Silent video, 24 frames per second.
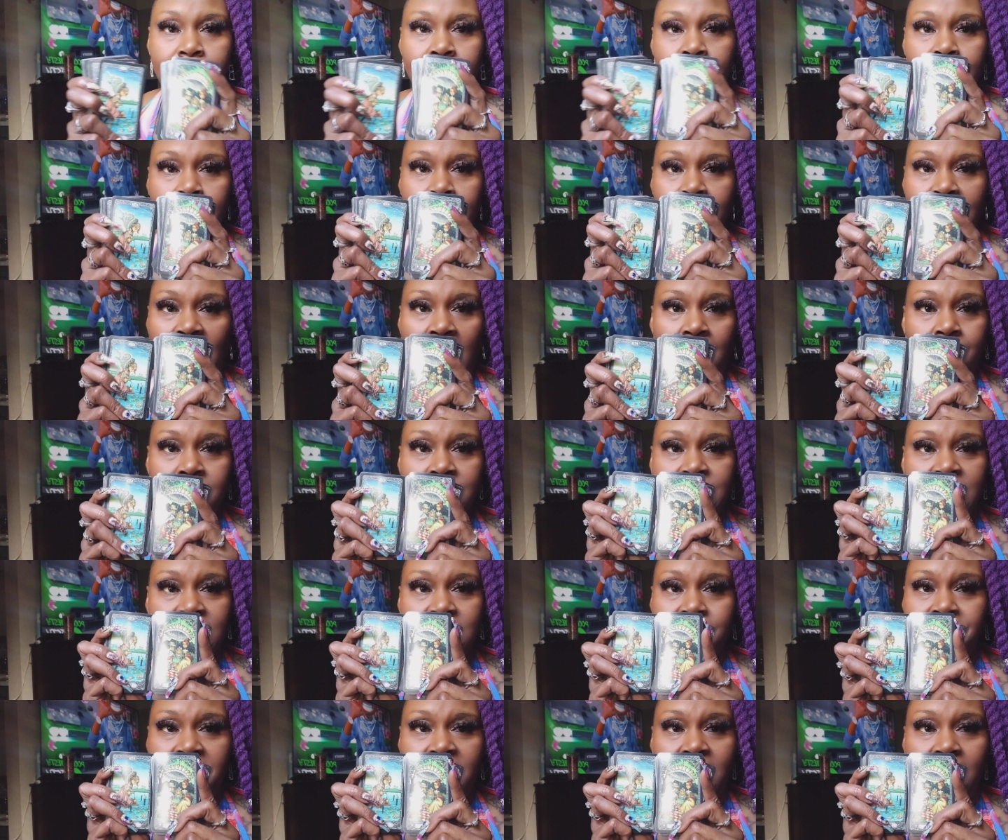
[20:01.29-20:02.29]
They was
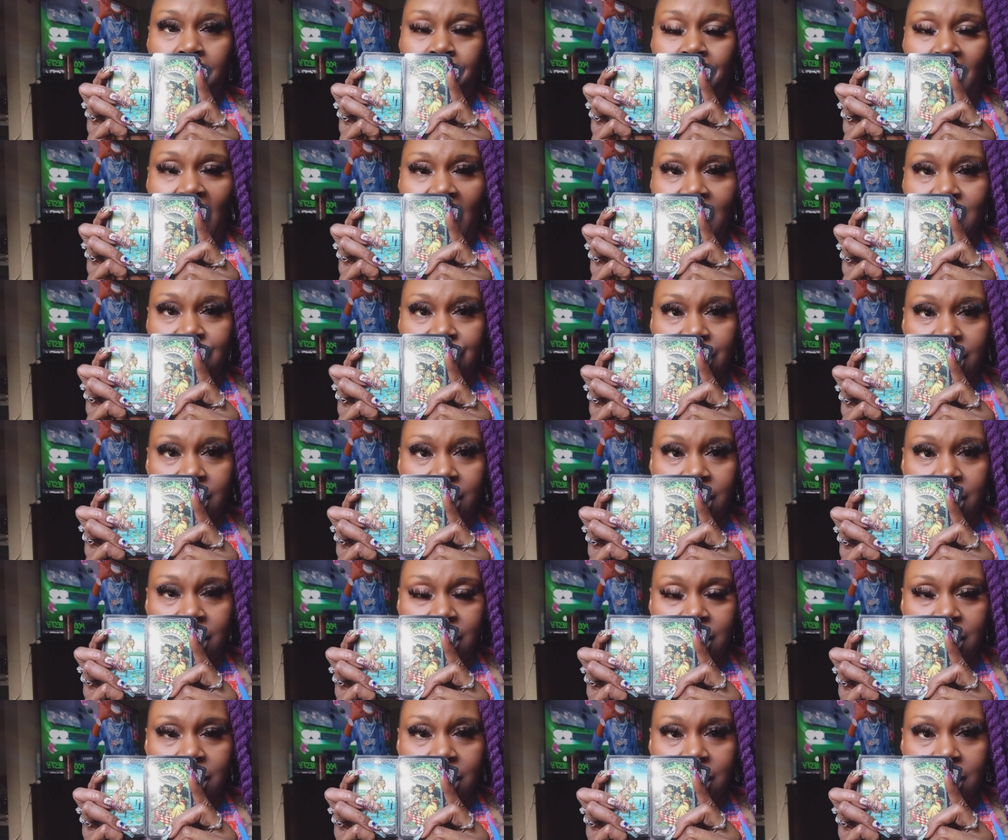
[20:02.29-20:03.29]
just being patient
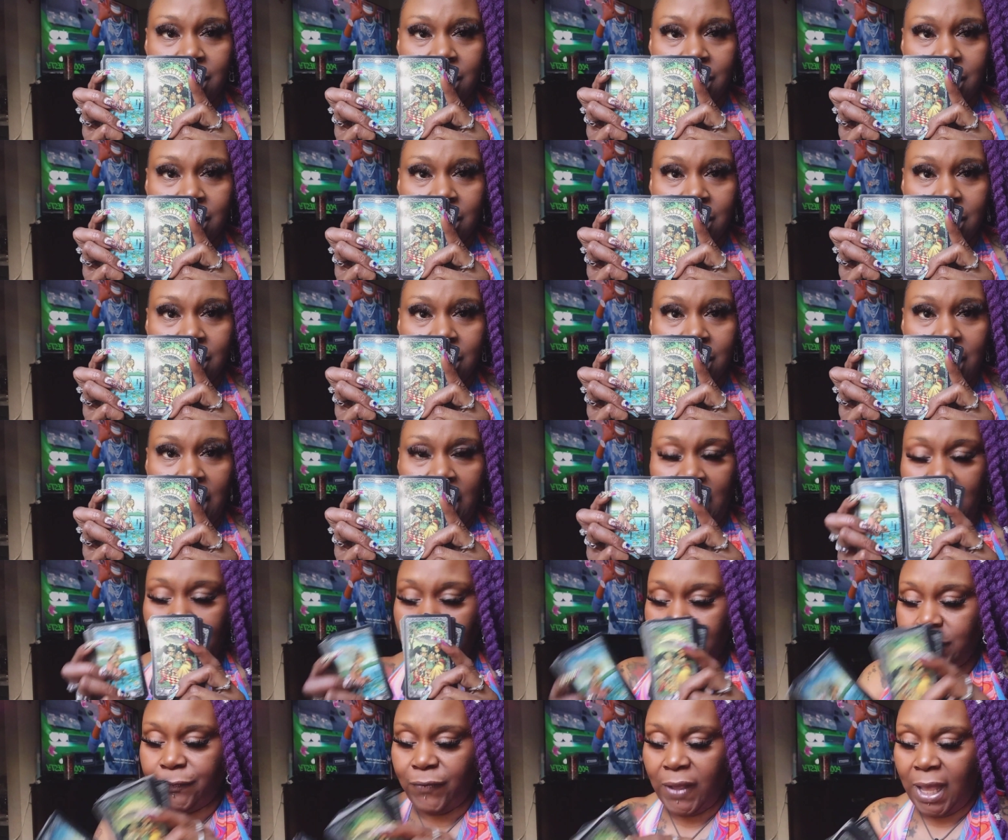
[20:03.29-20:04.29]
in
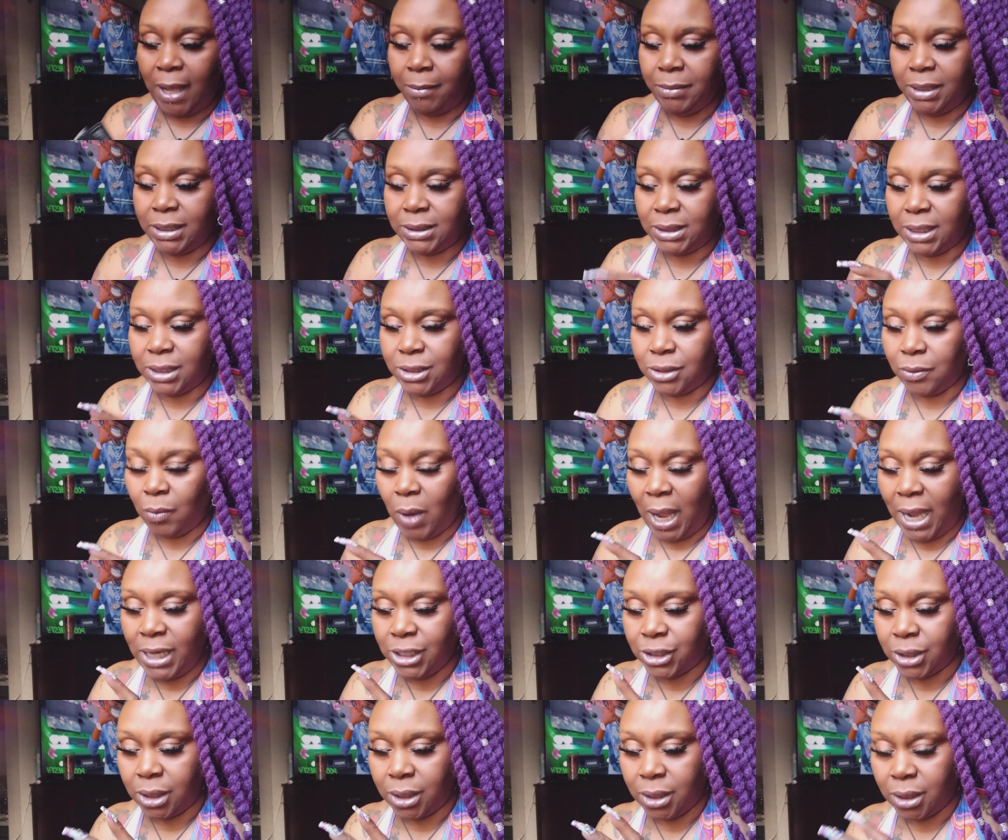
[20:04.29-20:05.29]
this family
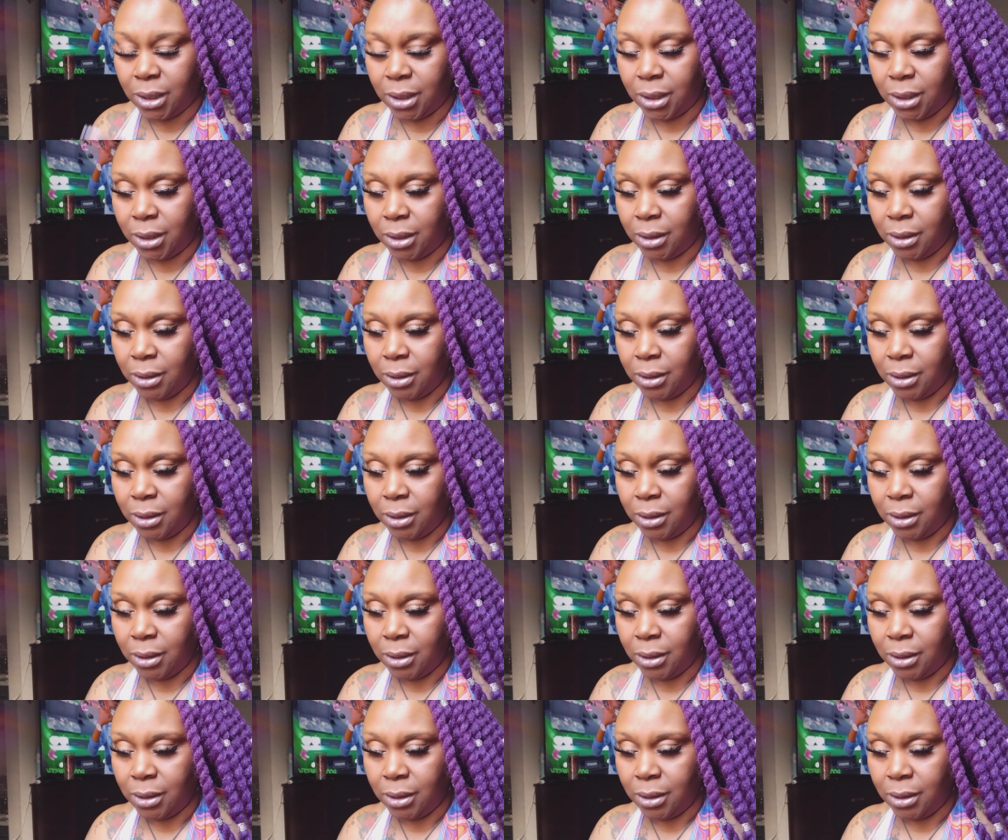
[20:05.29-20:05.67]
situation here.